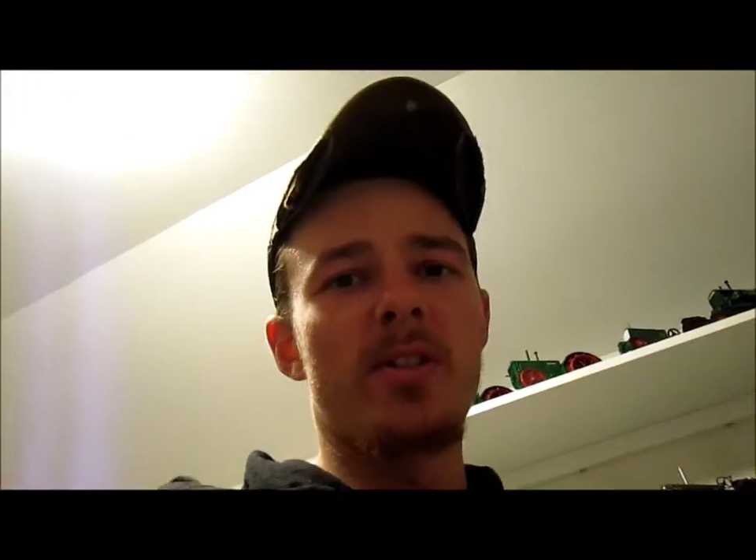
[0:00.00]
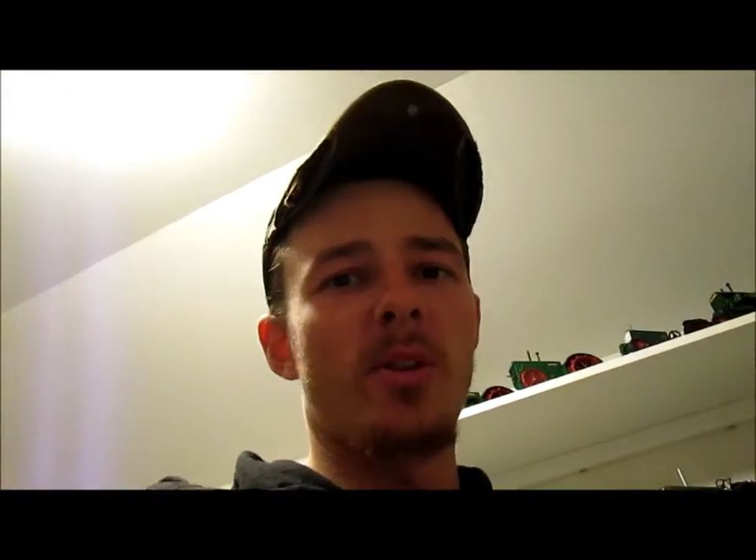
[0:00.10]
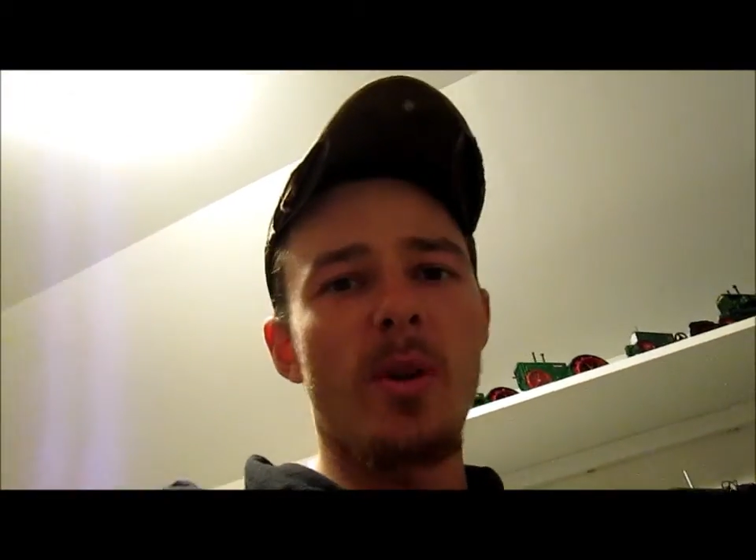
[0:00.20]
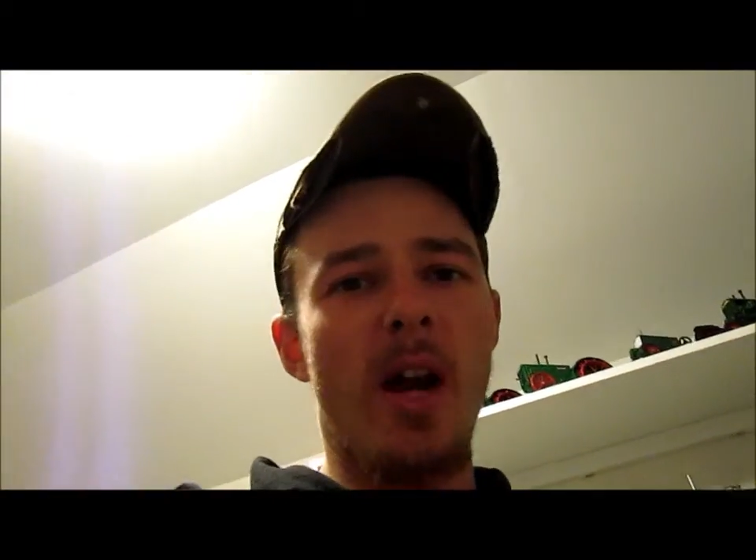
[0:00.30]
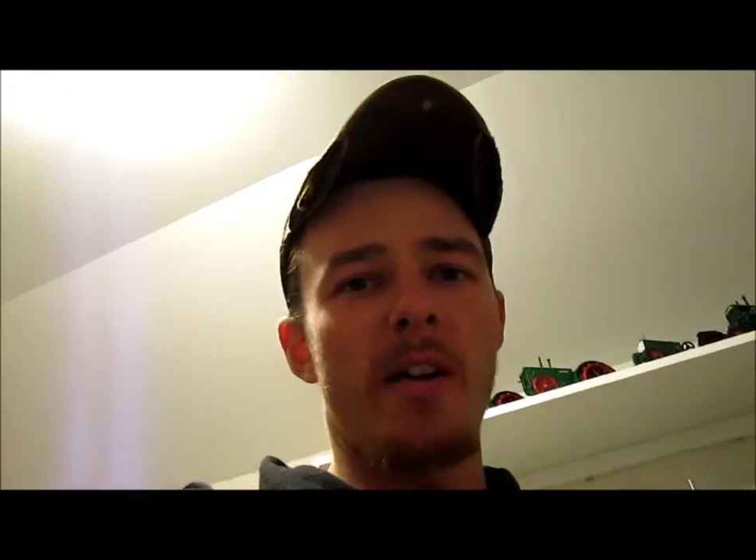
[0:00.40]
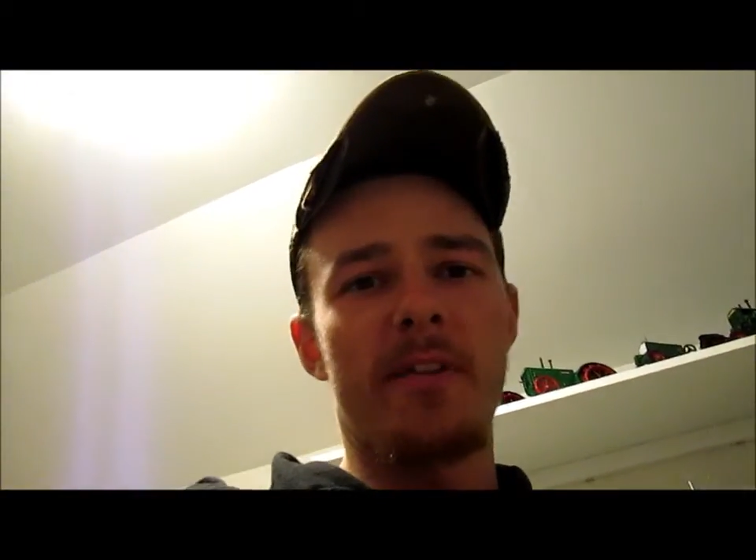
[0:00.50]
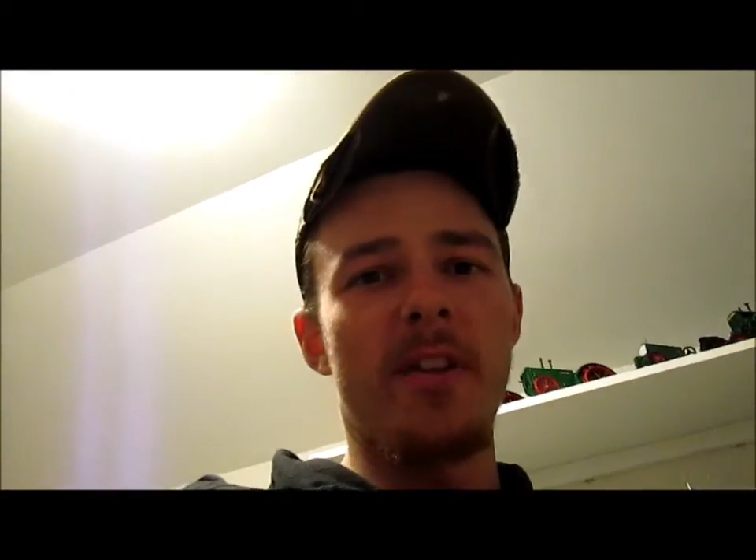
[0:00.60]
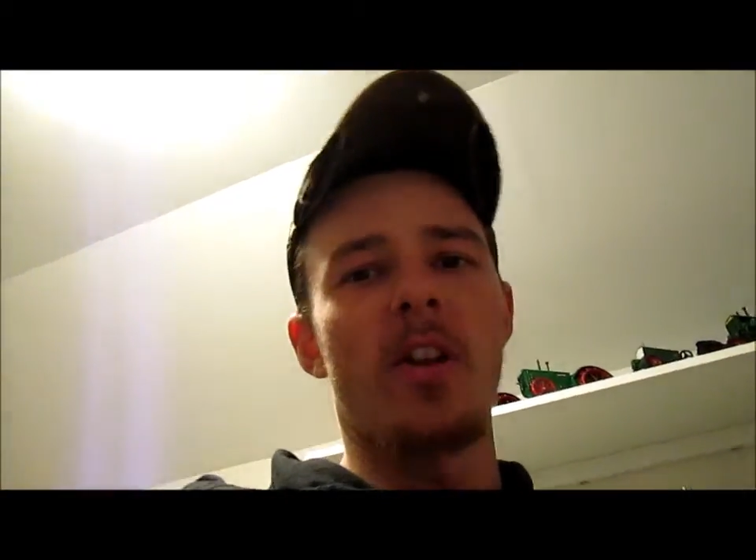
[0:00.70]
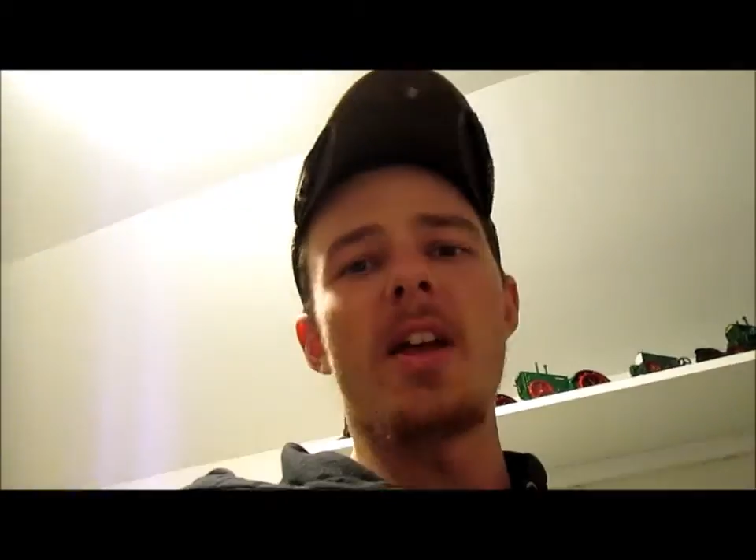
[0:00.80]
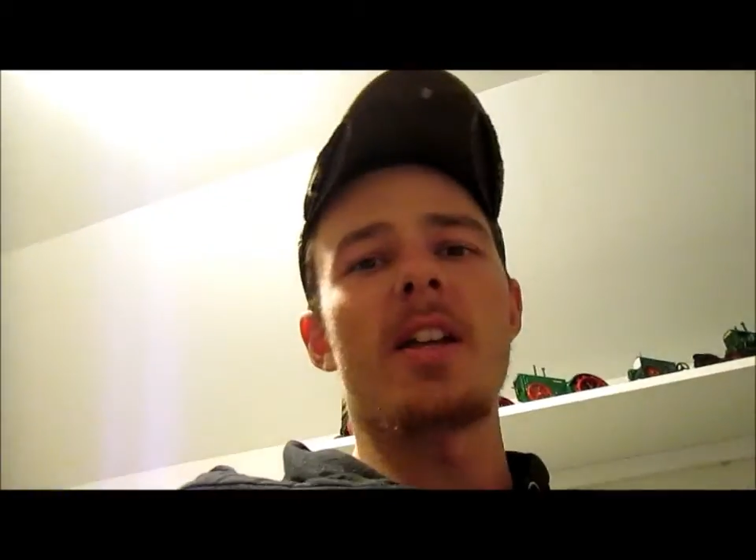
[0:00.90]
do not
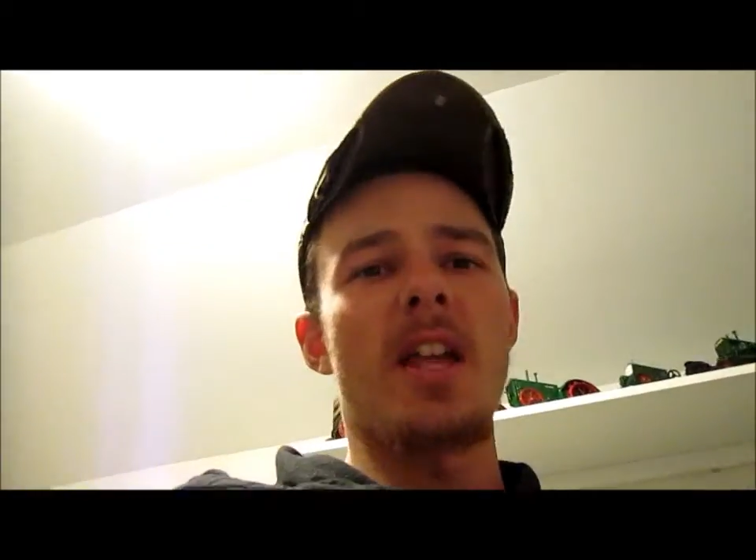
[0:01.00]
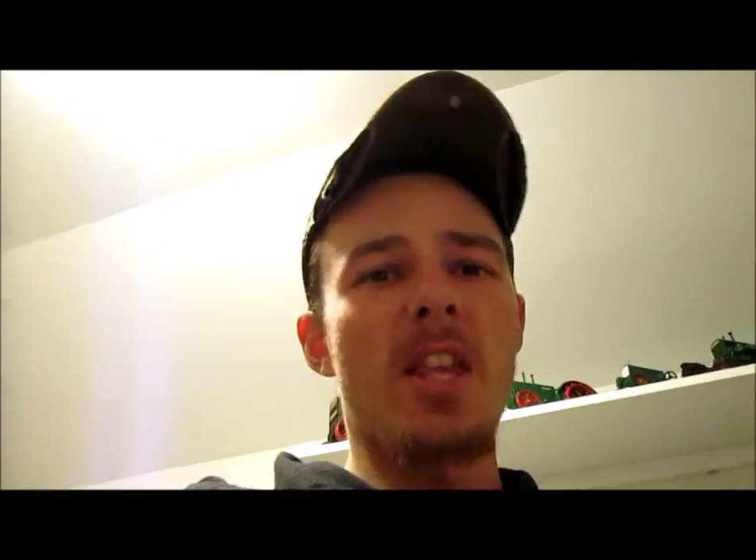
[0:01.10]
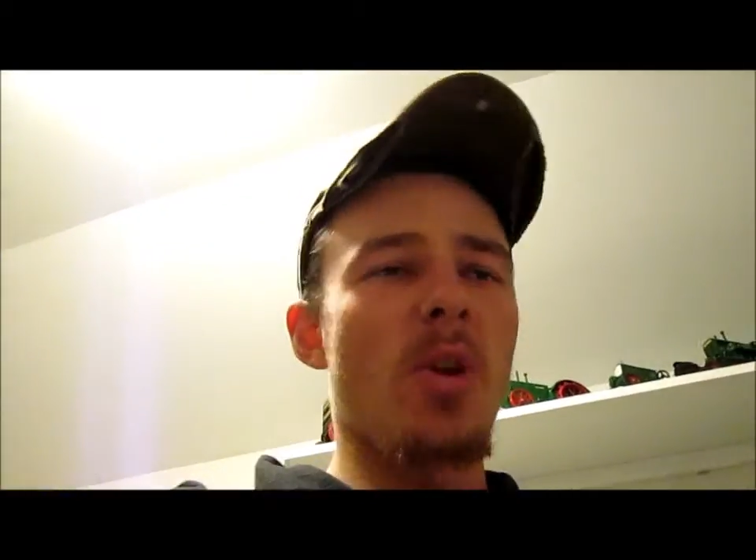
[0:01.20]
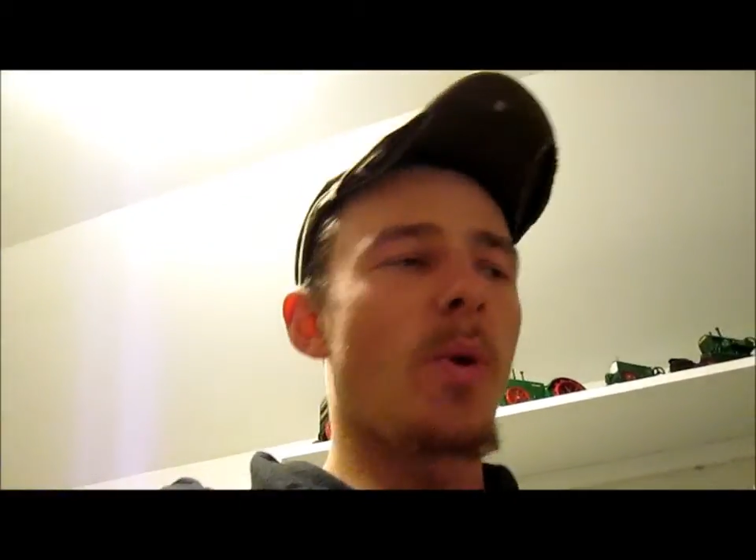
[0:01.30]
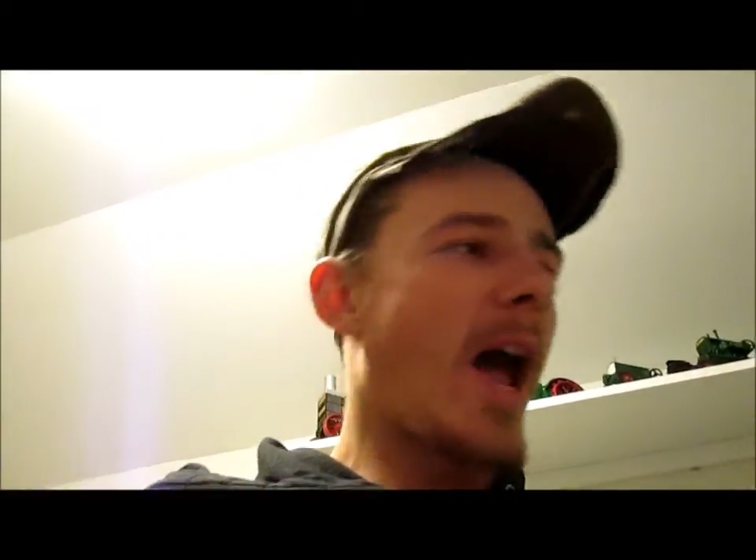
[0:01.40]
feel like you